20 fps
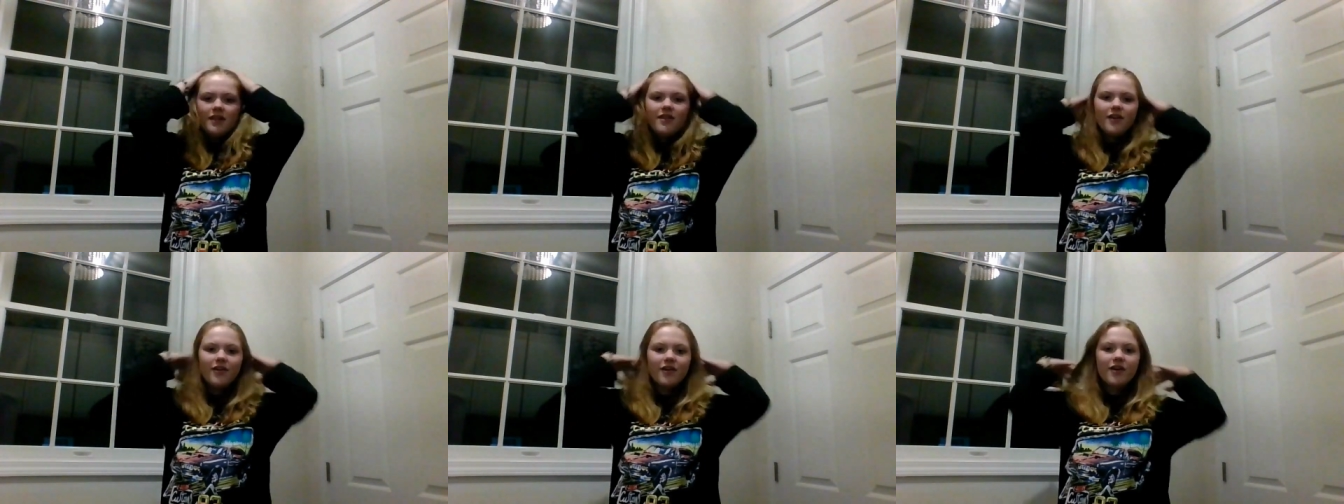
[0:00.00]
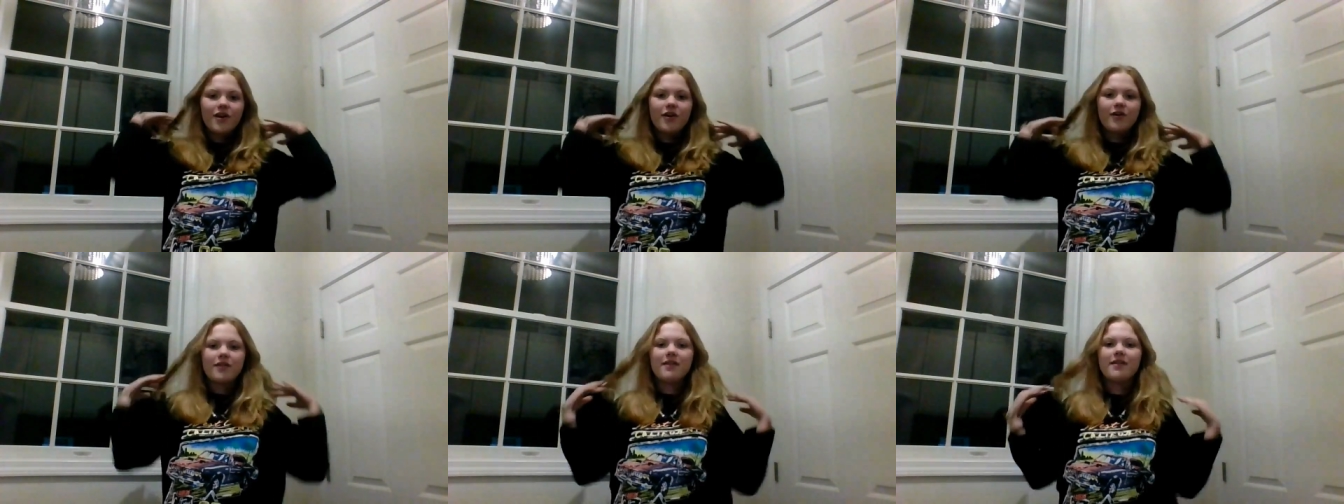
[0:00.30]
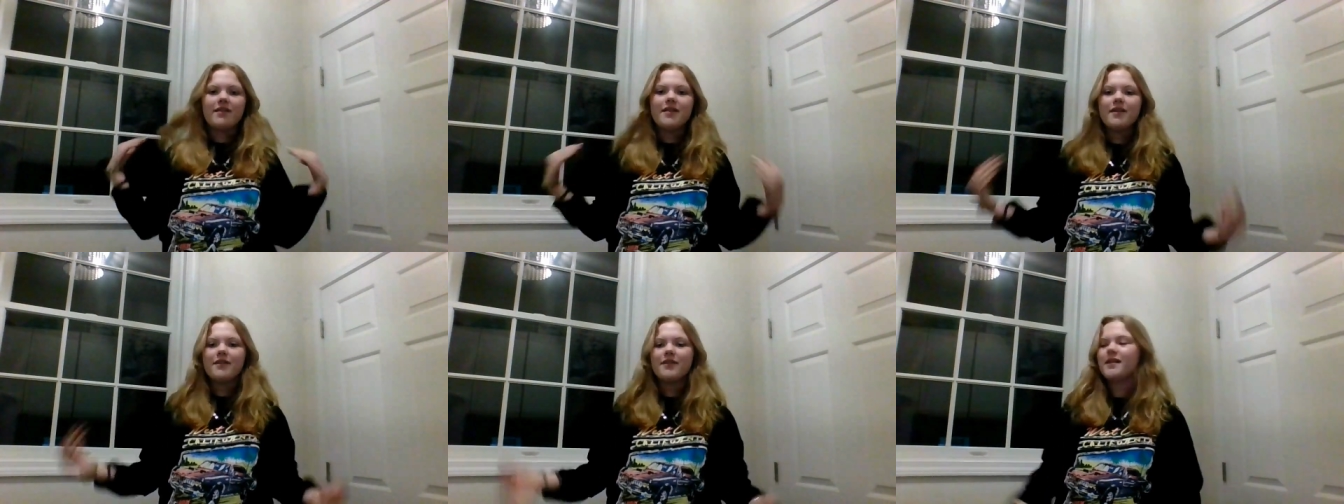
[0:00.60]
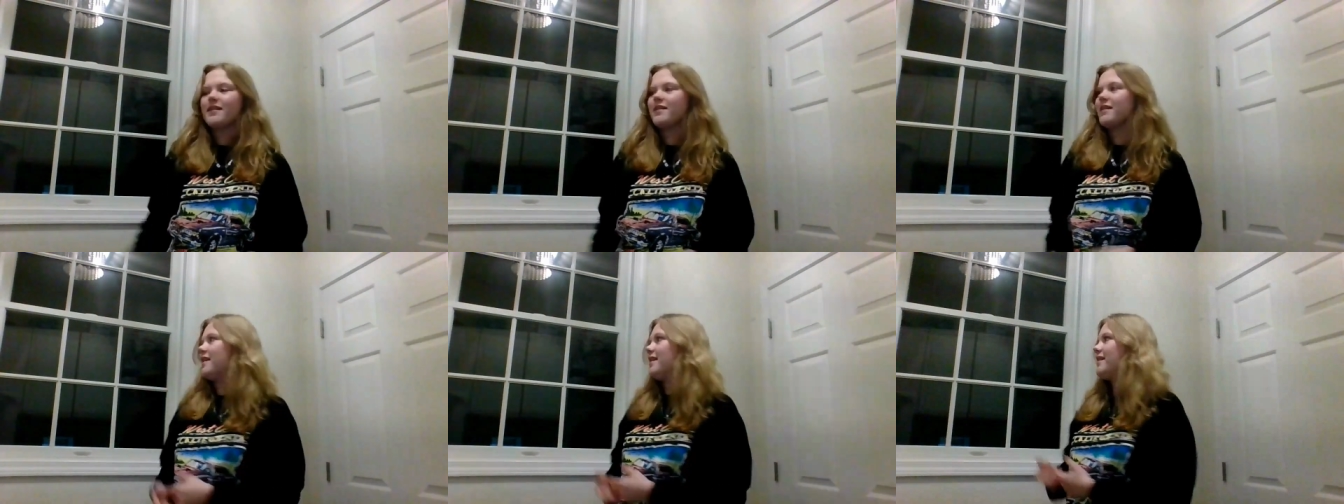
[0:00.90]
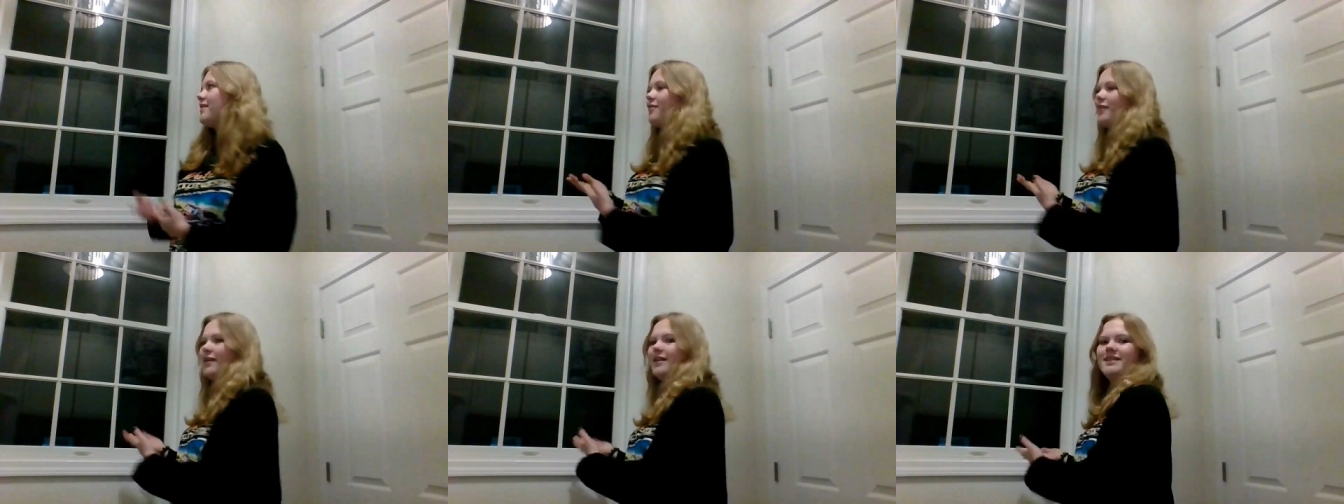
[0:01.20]
your coats and stuff because it
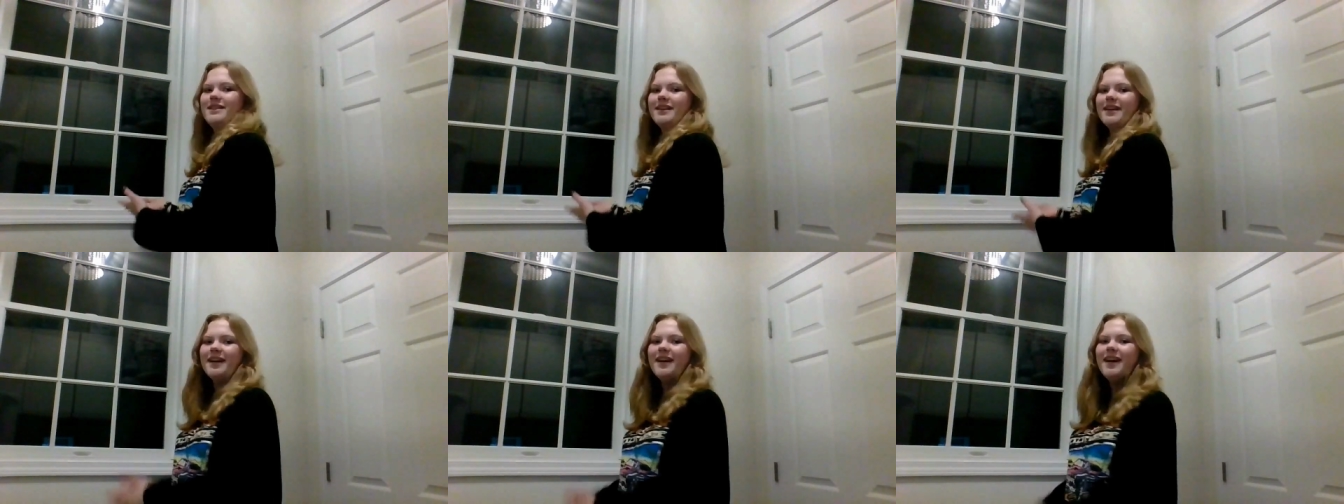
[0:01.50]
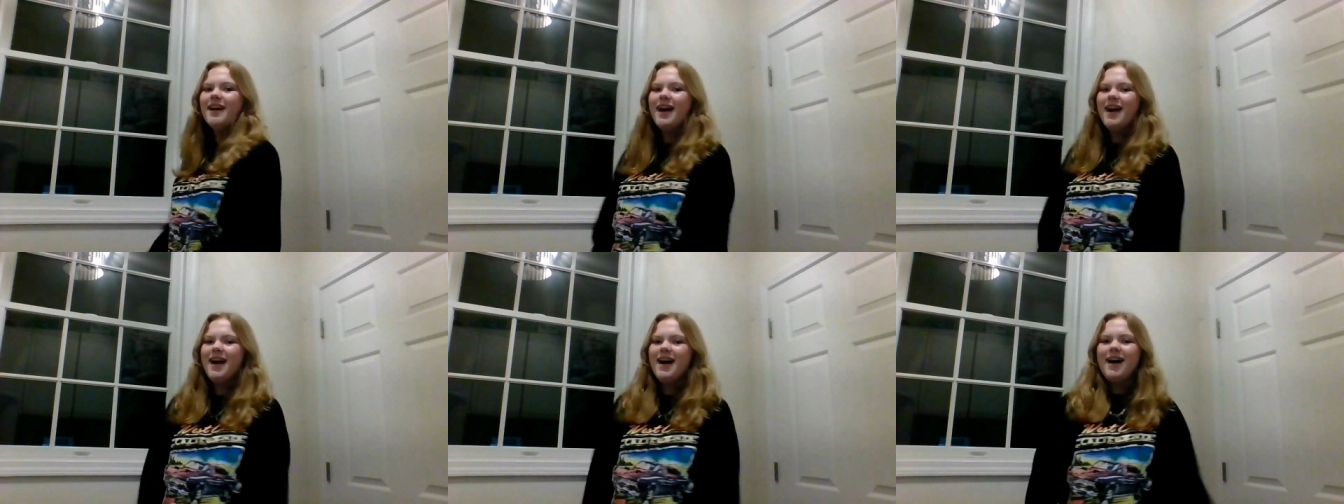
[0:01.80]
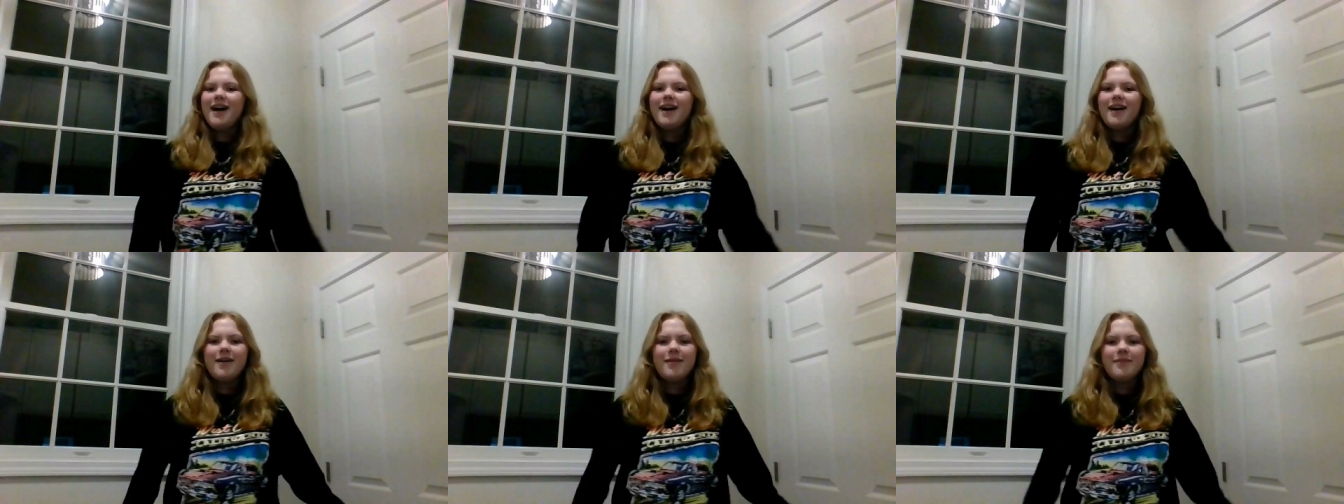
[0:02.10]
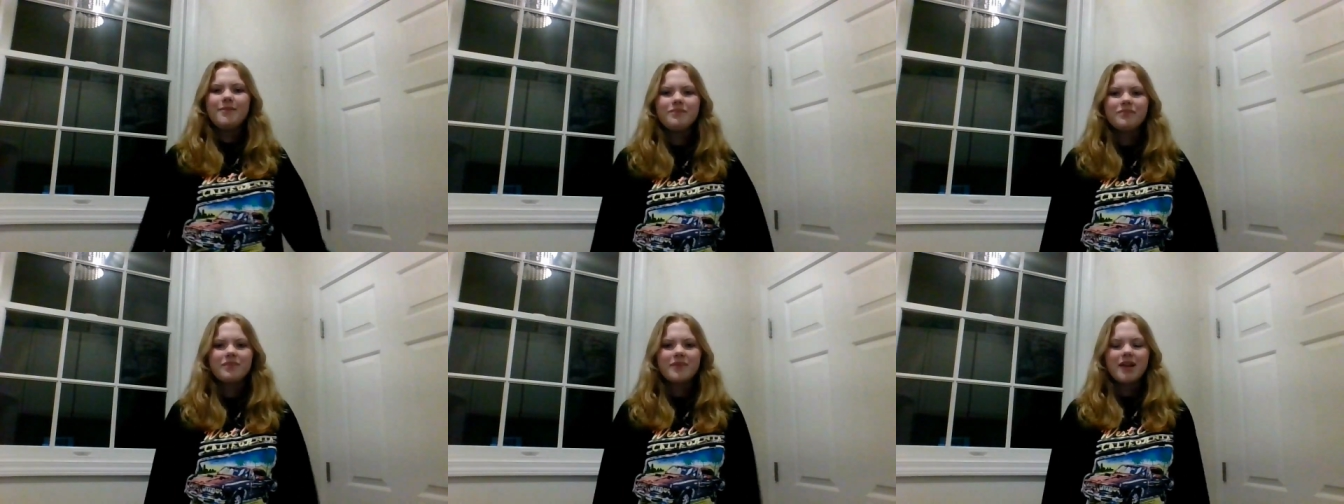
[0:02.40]
is winter um,